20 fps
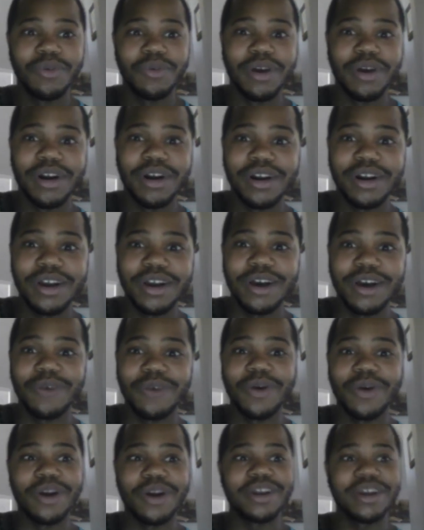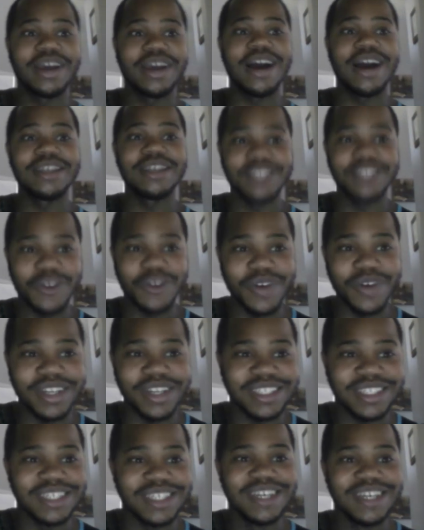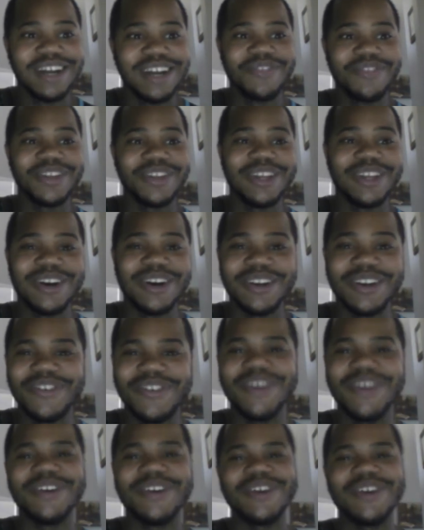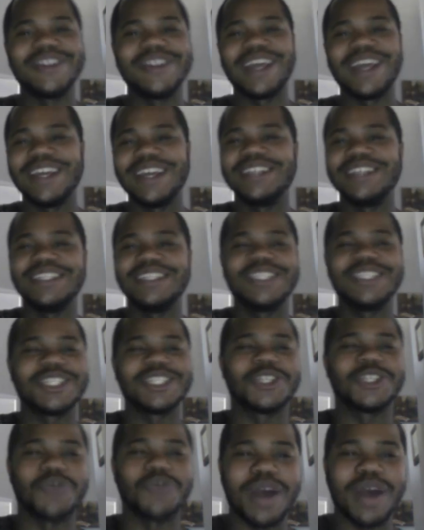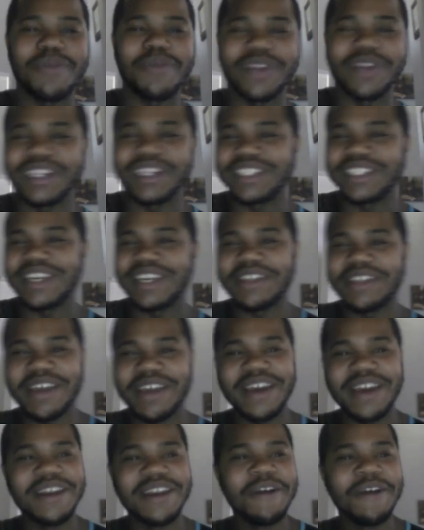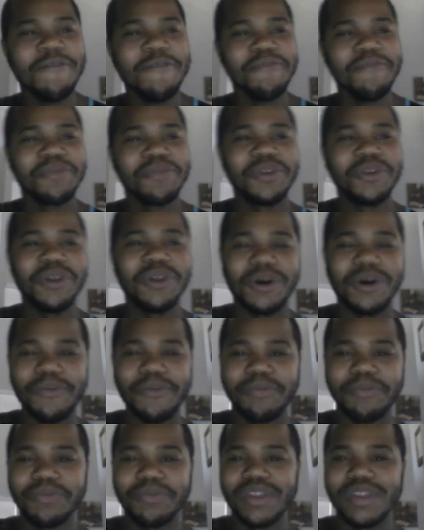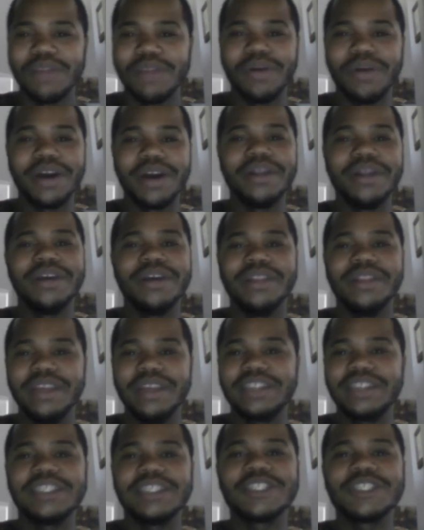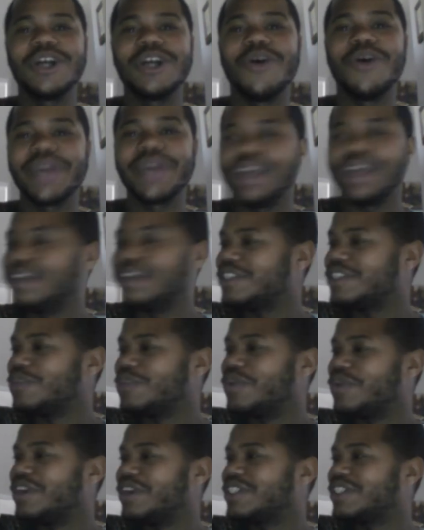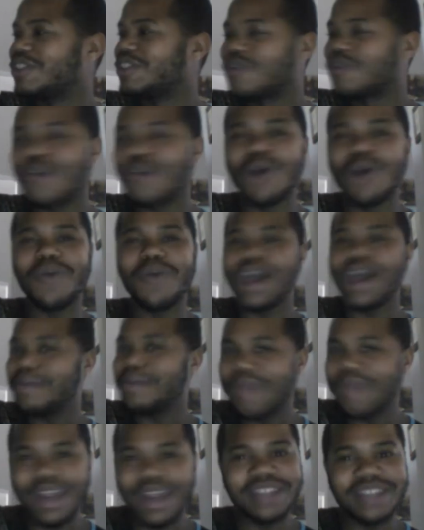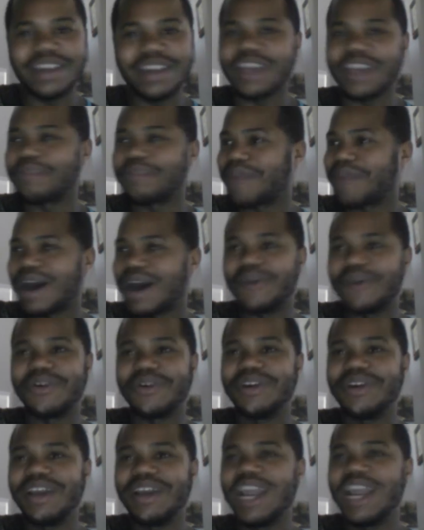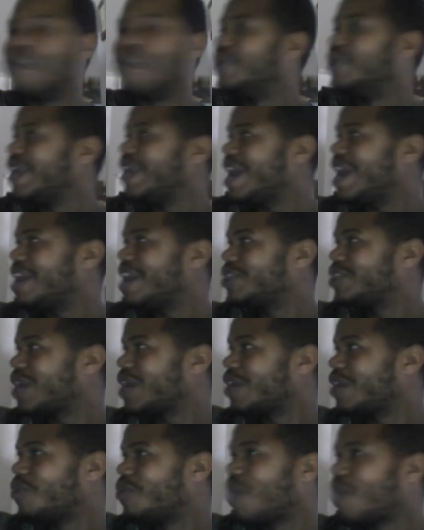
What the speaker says: Word to consequence. And if you don't know what that is, he's just a rapper that said that. But this is going into when the so-called white men had taken power. And when they had tried